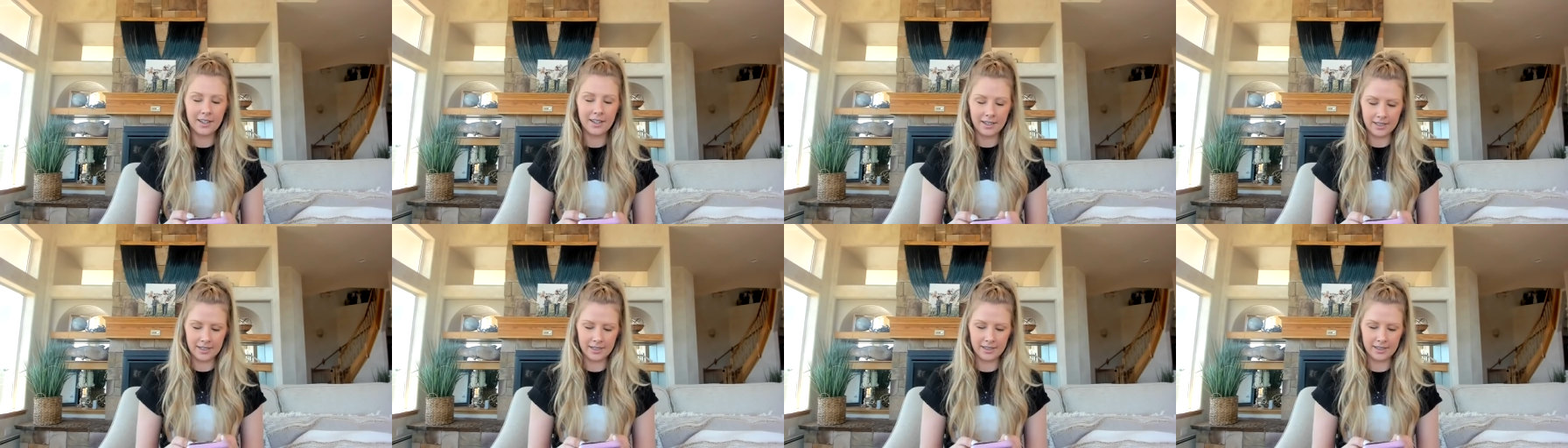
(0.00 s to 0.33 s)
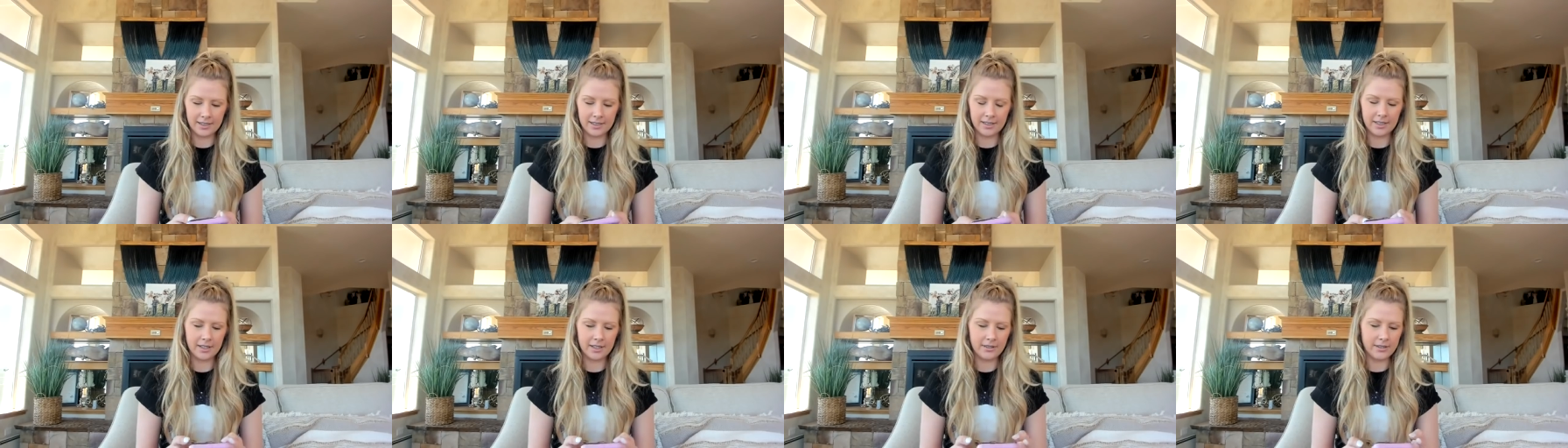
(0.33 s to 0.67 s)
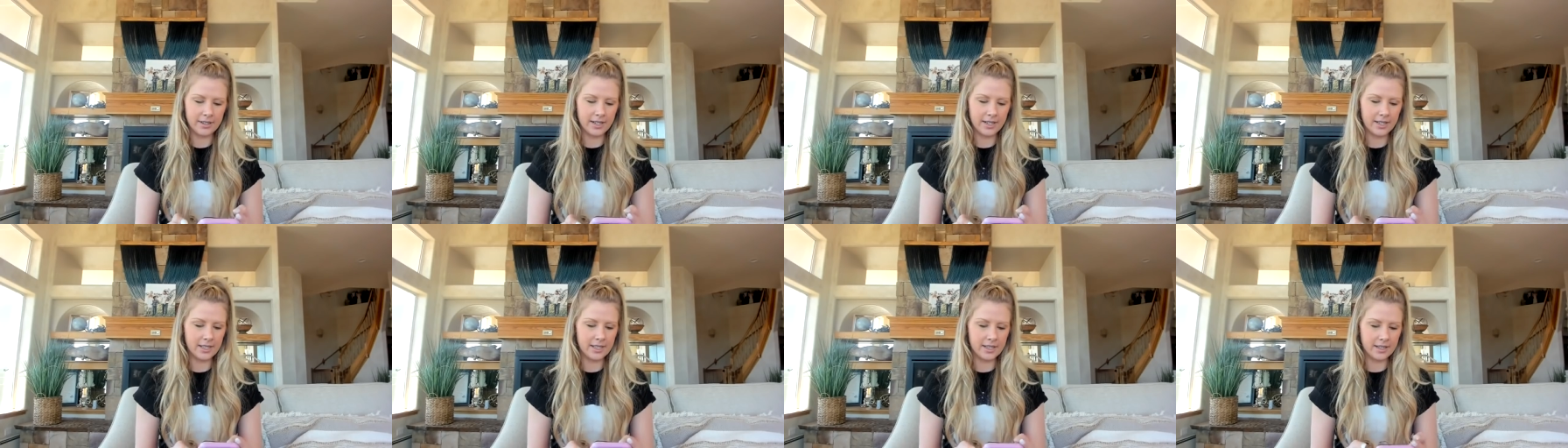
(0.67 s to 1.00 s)
Hello,
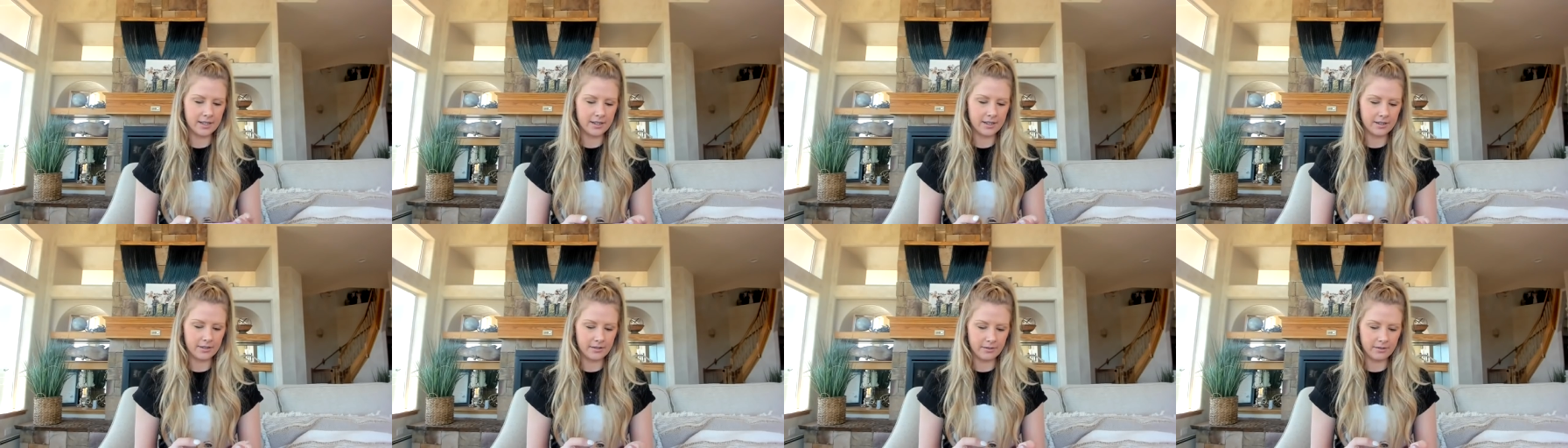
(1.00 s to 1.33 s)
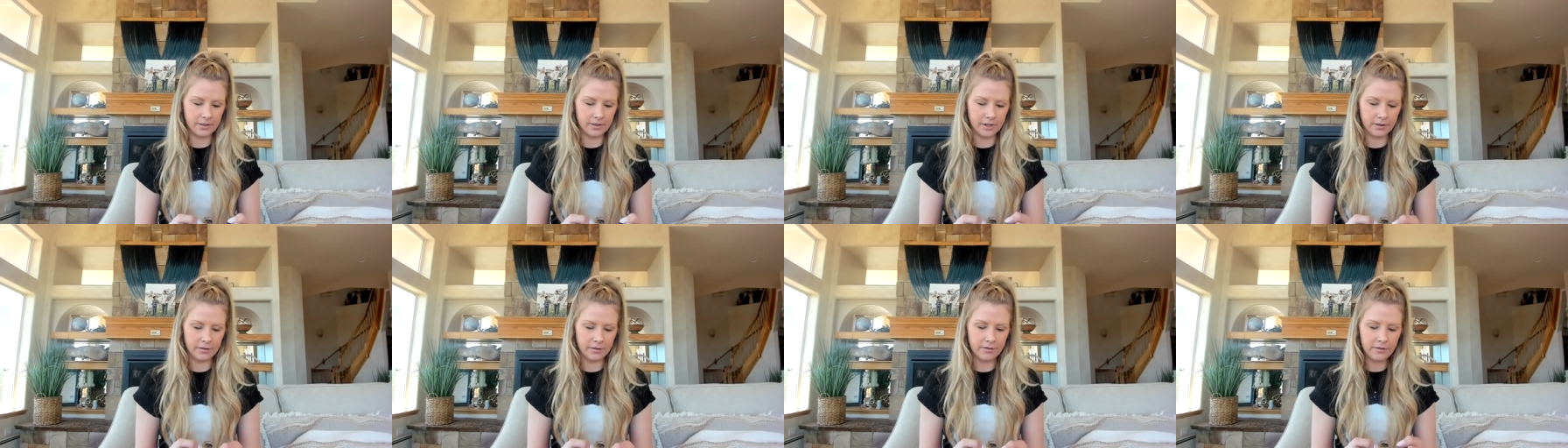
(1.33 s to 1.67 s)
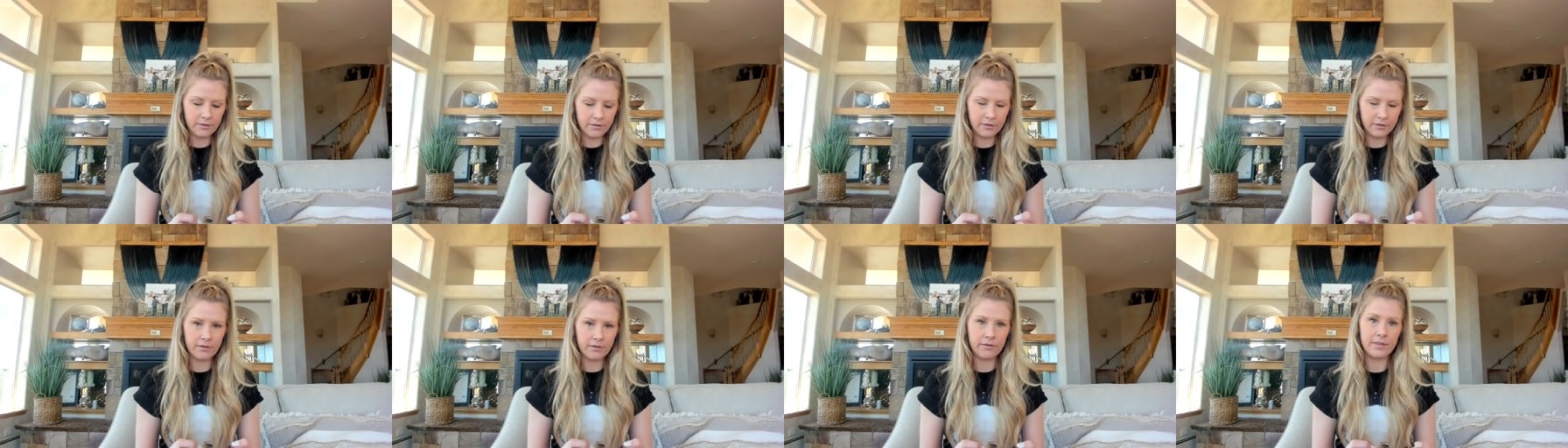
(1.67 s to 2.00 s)
hello. We are
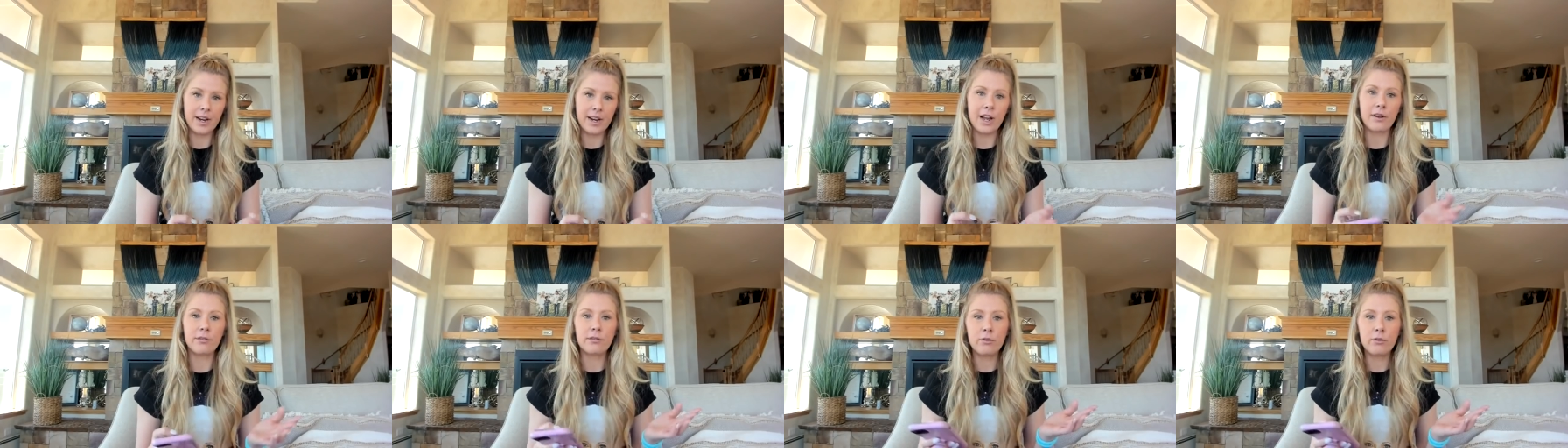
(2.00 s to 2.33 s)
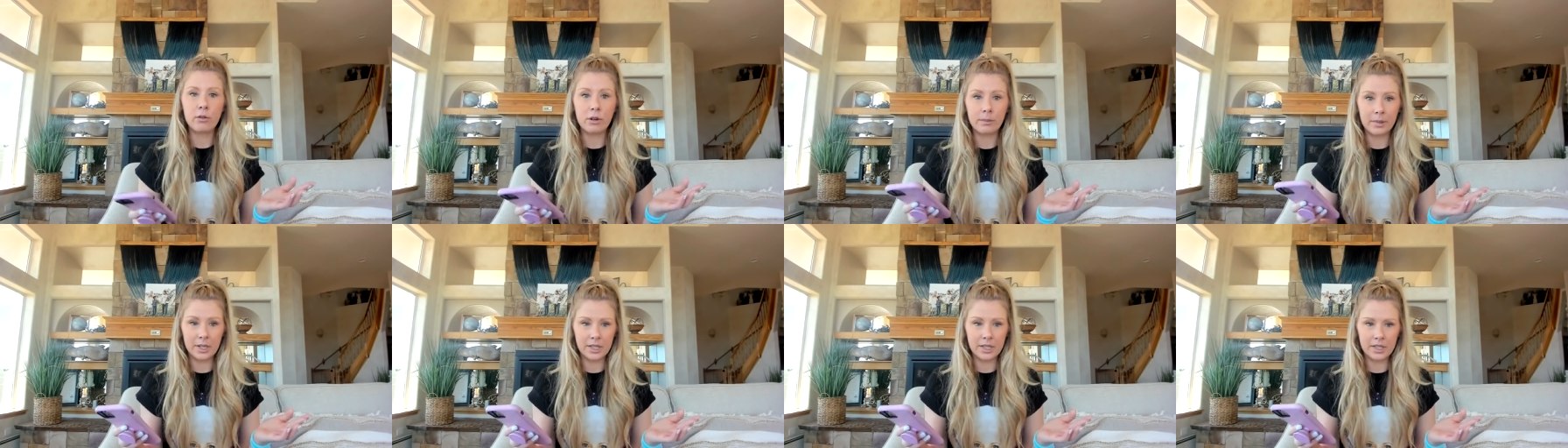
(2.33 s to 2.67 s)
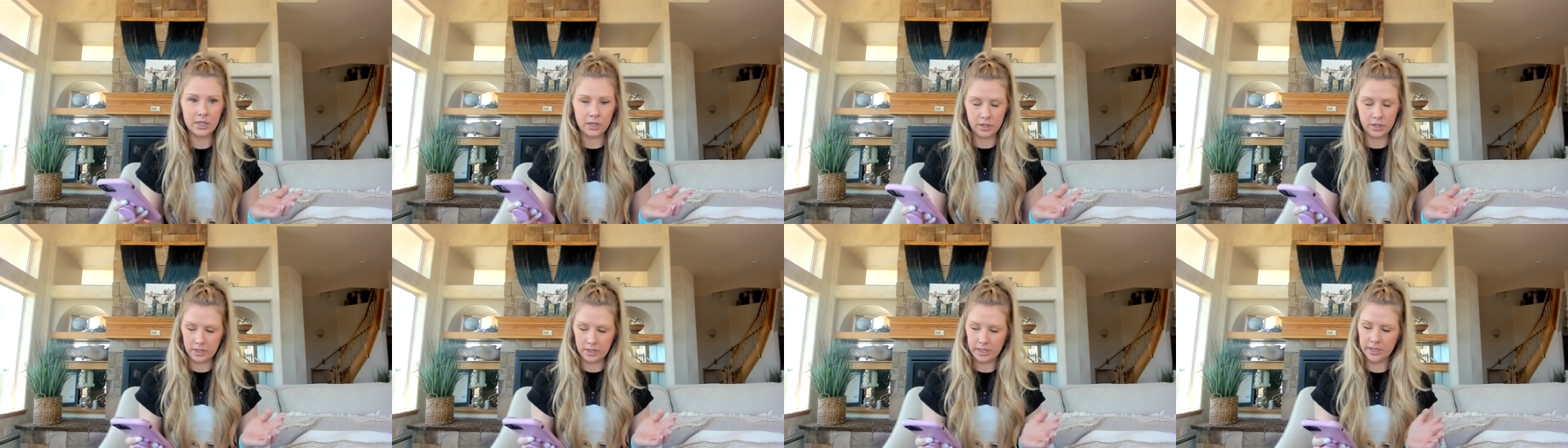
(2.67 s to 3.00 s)
now four
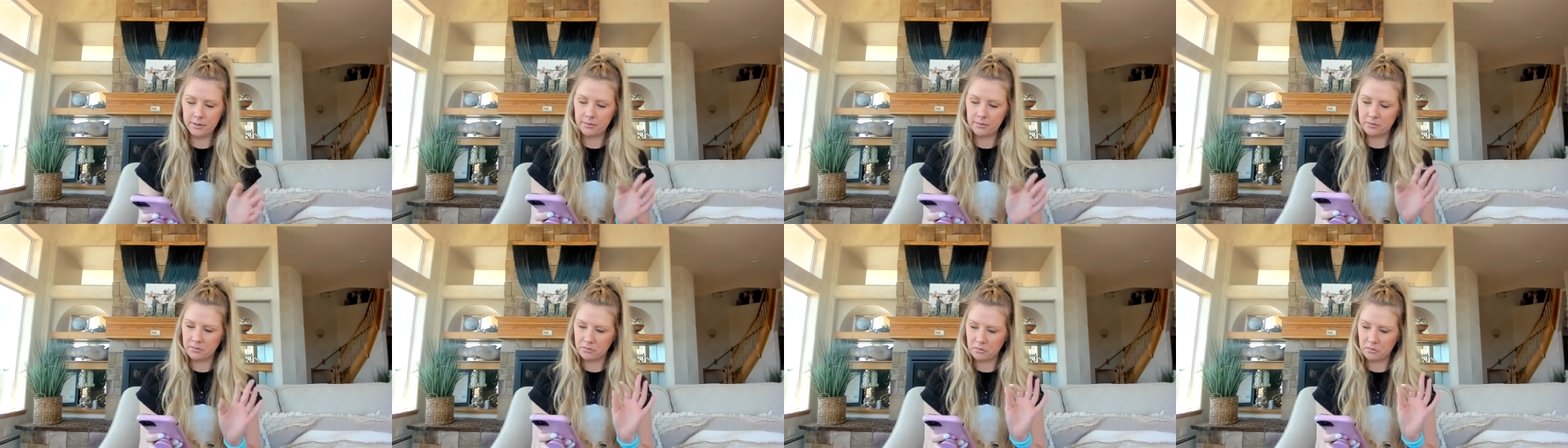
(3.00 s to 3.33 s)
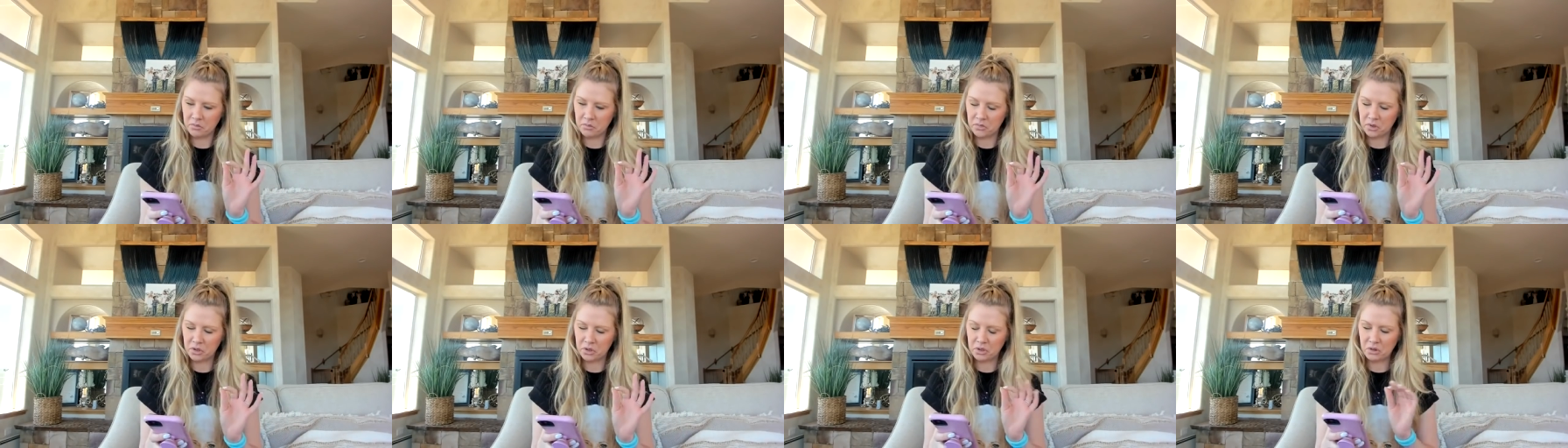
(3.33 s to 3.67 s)
minutes early. It's